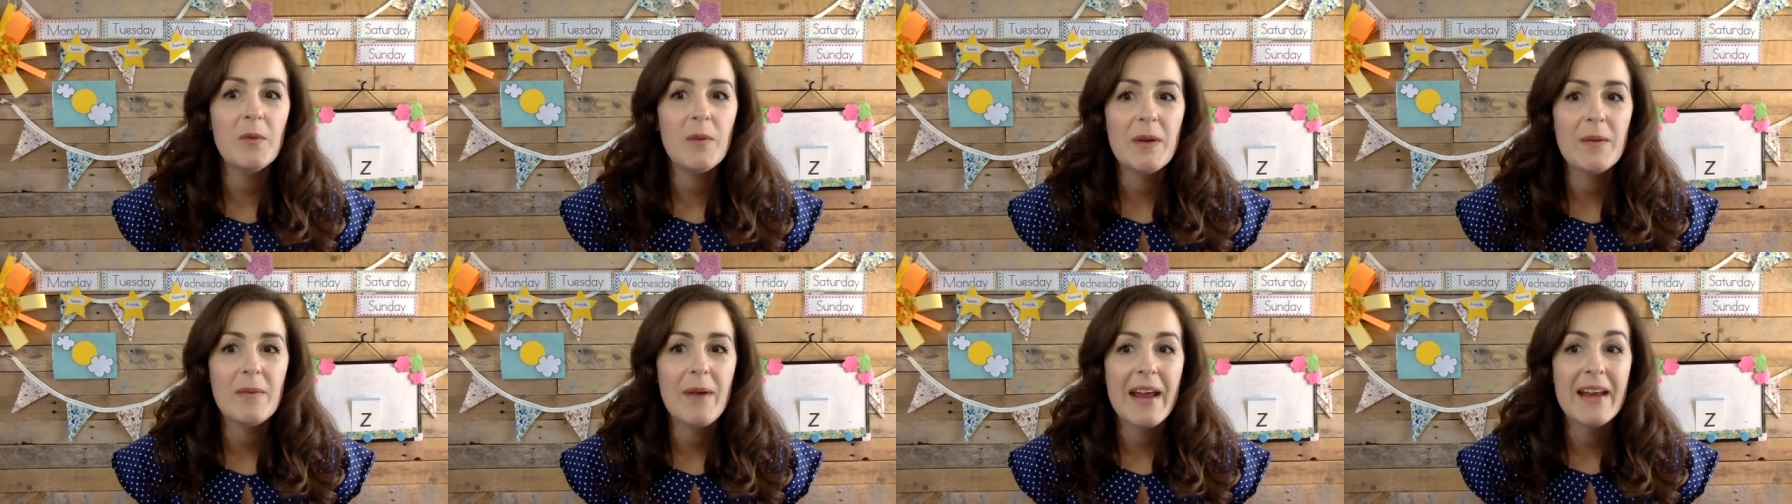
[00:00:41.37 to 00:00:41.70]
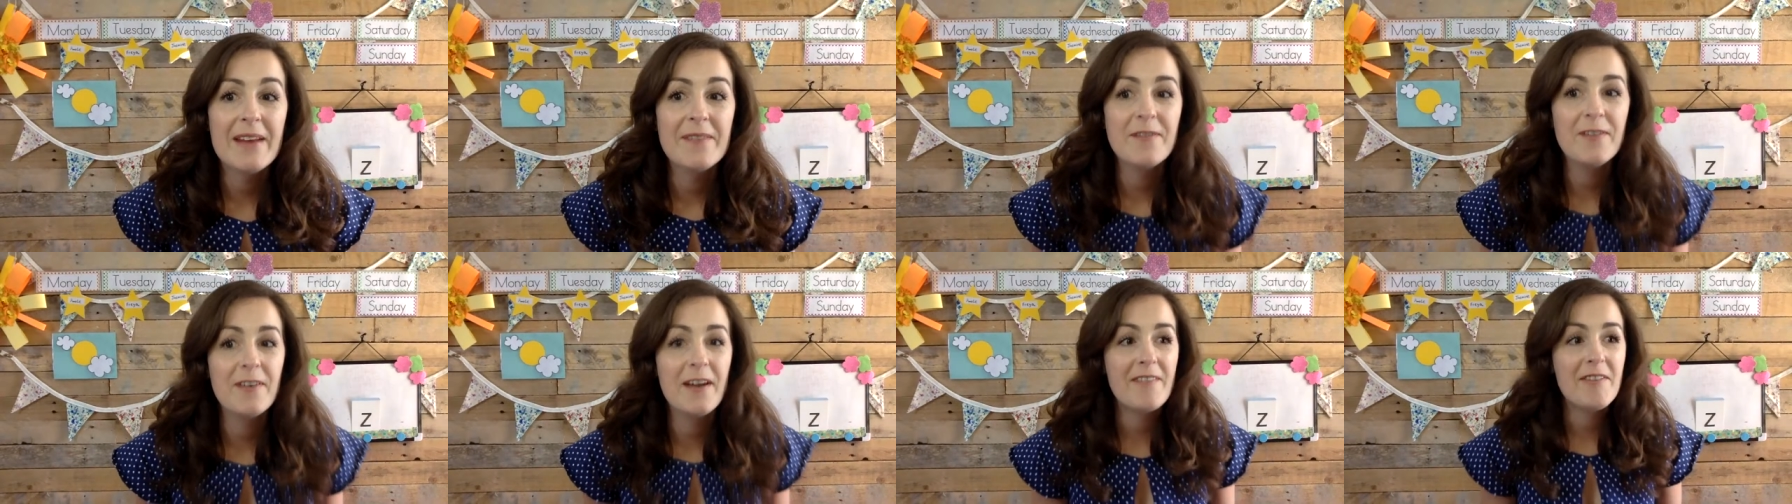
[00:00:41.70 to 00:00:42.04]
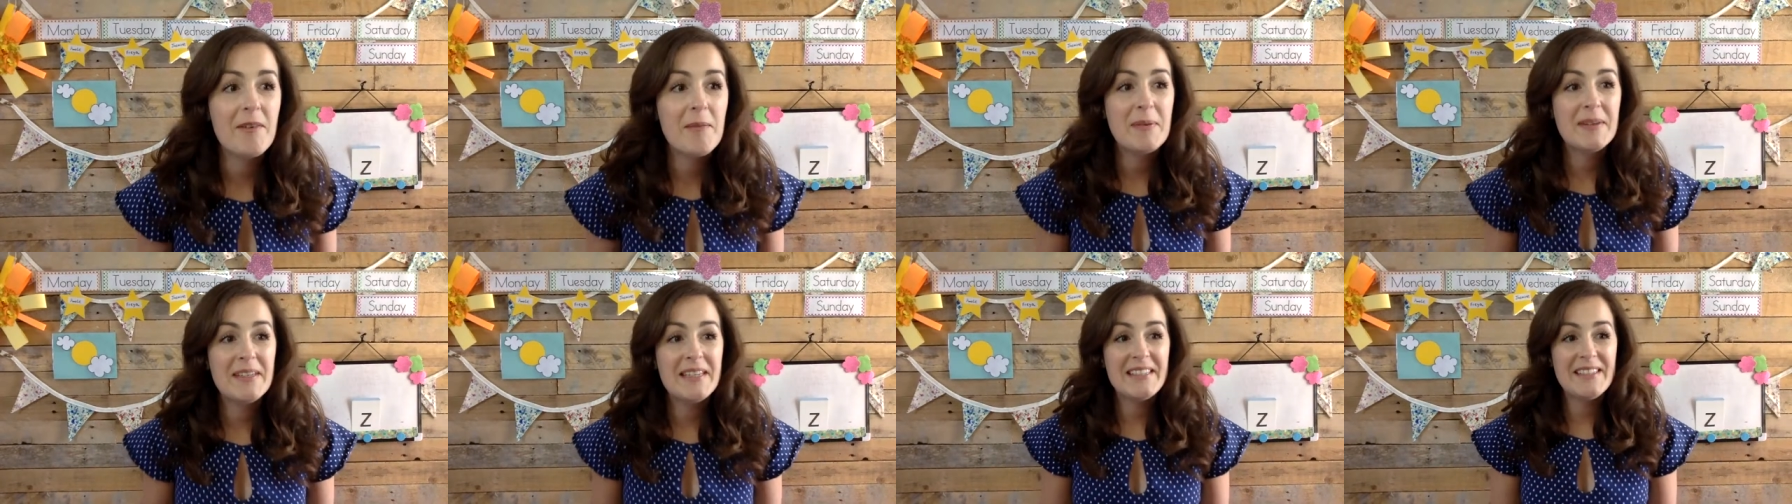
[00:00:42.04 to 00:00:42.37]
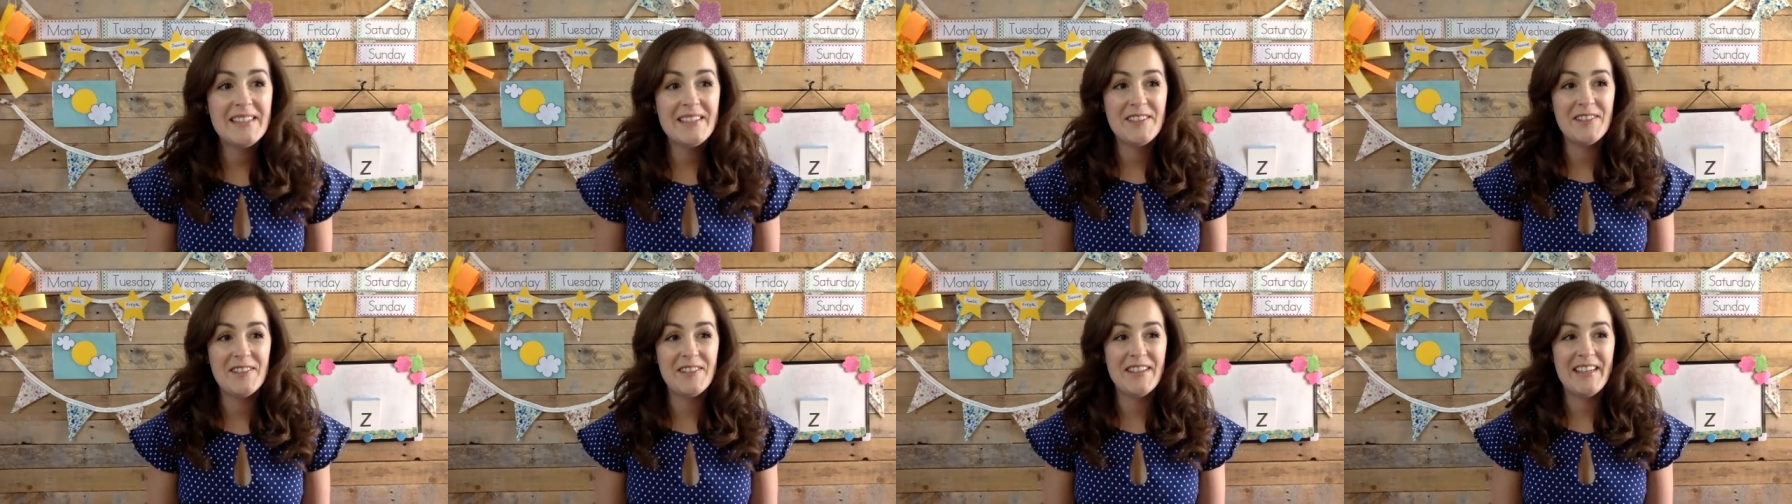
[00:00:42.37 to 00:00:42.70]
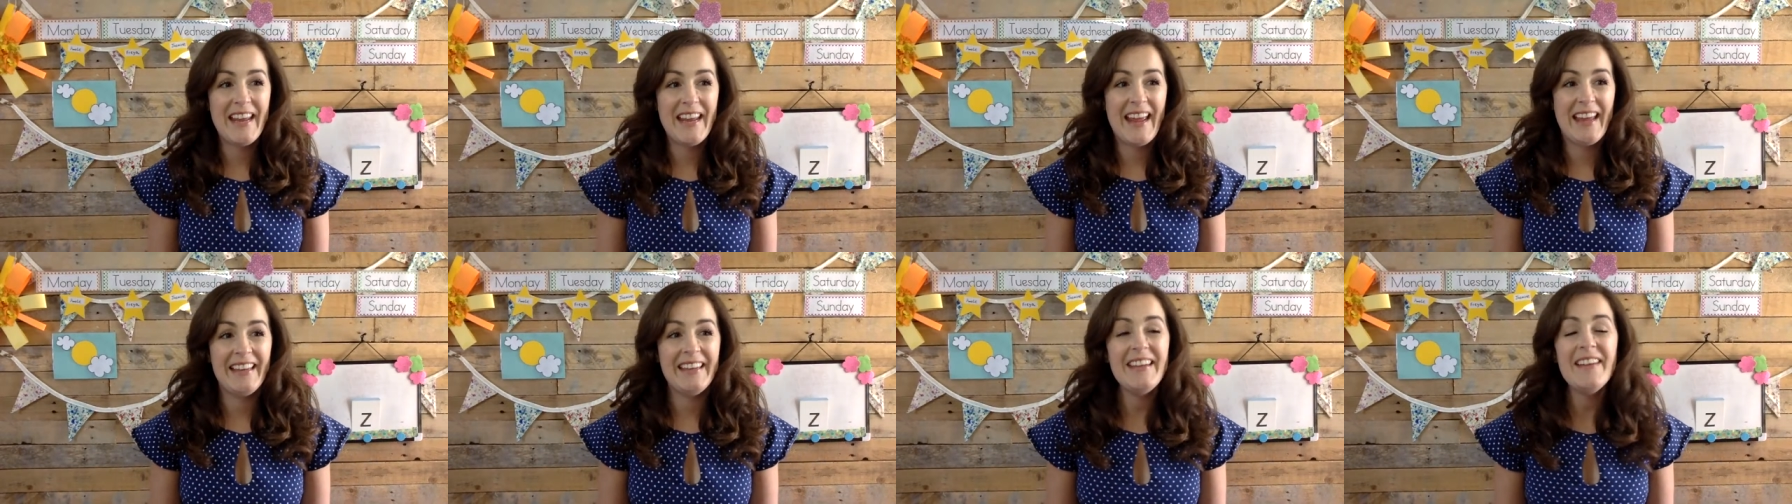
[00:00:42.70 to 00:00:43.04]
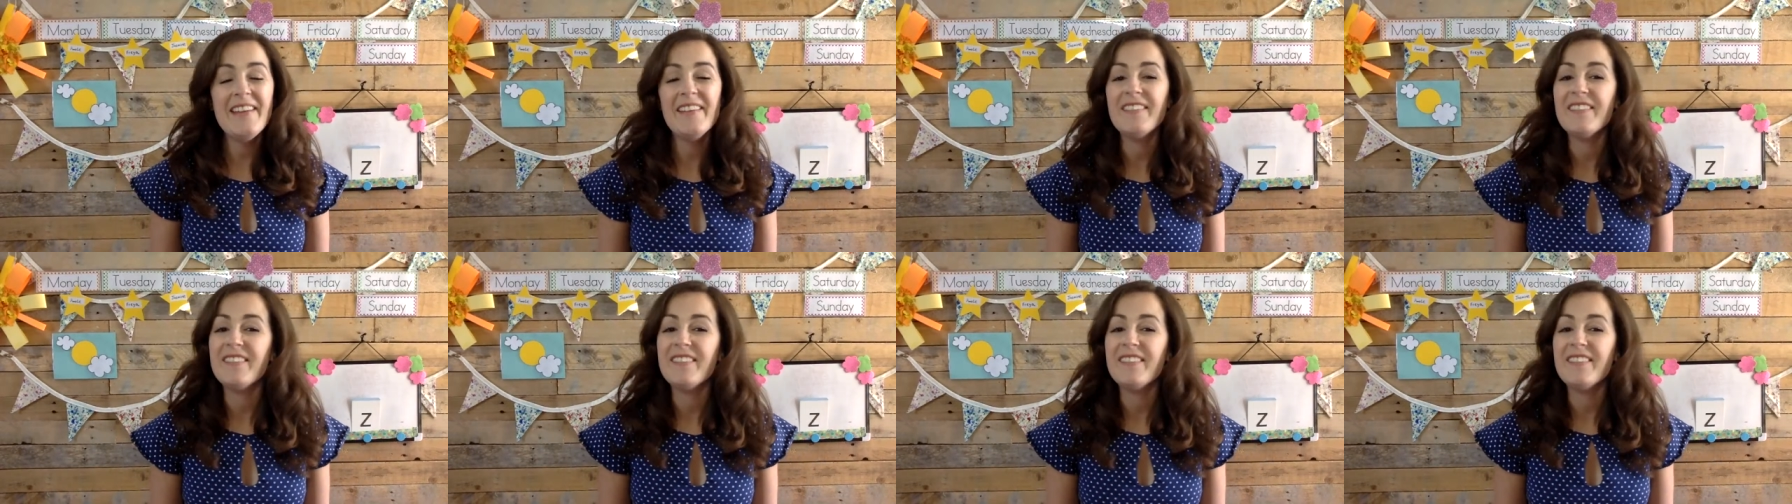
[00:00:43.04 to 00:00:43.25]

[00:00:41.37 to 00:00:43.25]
we wait for everybody to join in,